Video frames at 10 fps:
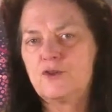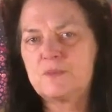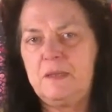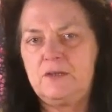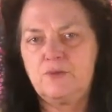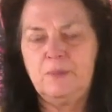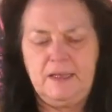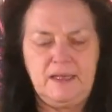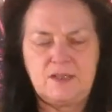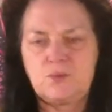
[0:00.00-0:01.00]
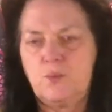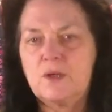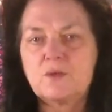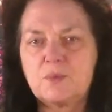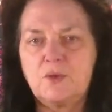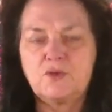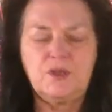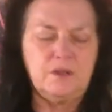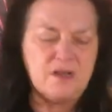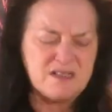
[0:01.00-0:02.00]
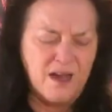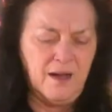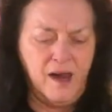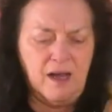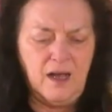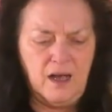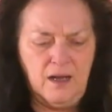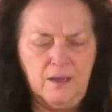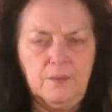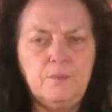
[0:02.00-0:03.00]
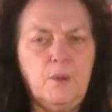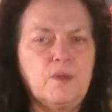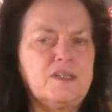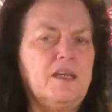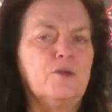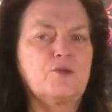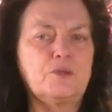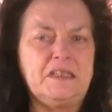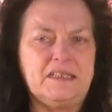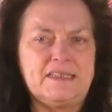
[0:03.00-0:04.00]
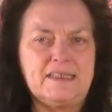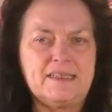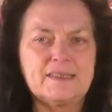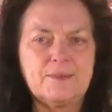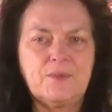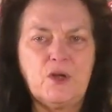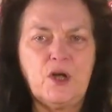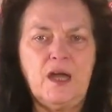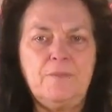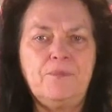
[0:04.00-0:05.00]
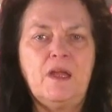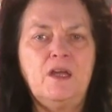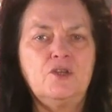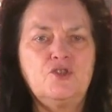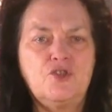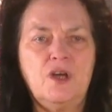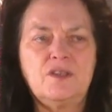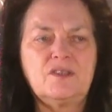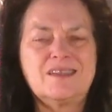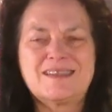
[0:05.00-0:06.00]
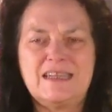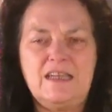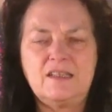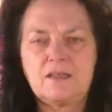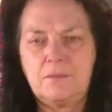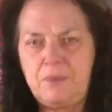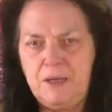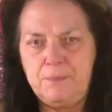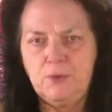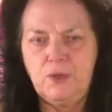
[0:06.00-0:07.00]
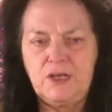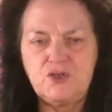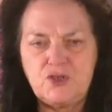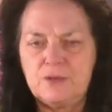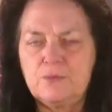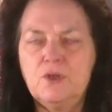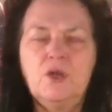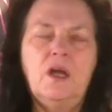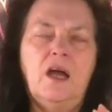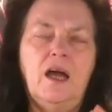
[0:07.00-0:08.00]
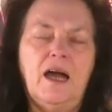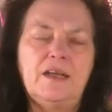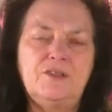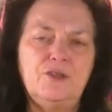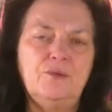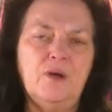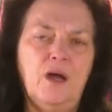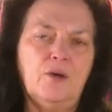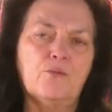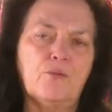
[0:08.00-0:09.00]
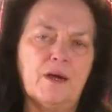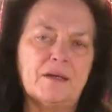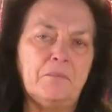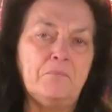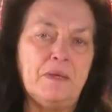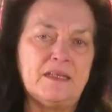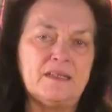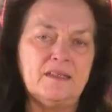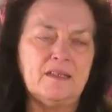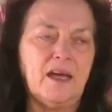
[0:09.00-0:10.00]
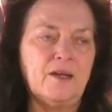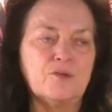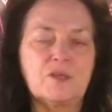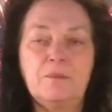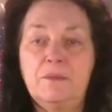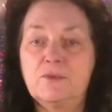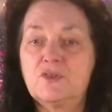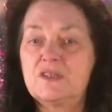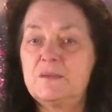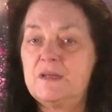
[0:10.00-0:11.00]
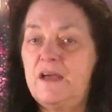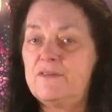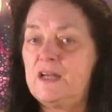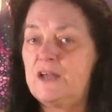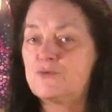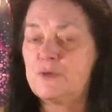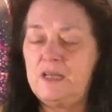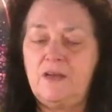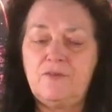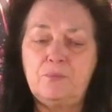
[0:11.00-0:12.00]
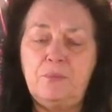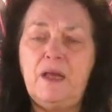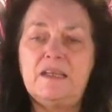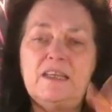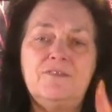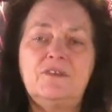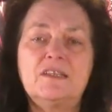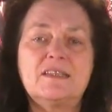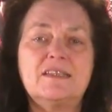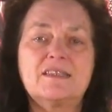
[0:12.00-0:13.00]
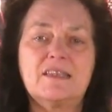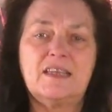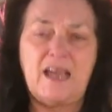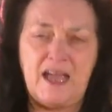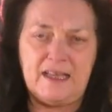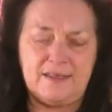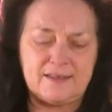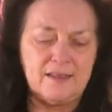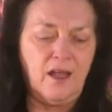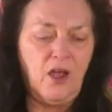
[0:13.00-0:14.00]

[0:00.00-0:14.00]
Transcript: her to speak through me. That's what I'm supposed to do. Uh, but once again, those are deities. All right? Just deceased people in general, I do not recommend it. I know some people just seem to have a natural gift, but if this is the case,